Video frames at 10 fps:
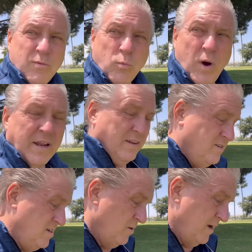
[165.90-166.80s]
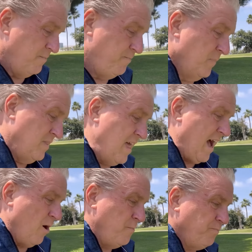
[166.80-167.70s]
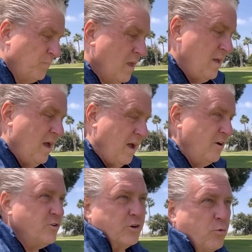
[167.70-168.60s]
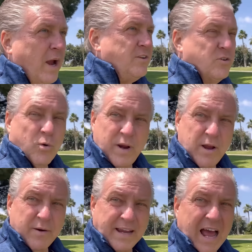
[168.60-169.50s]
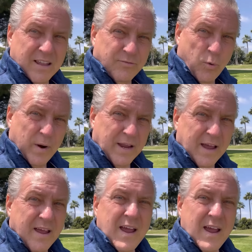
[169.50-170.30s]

what he's doing. Now, there's a great story here in California.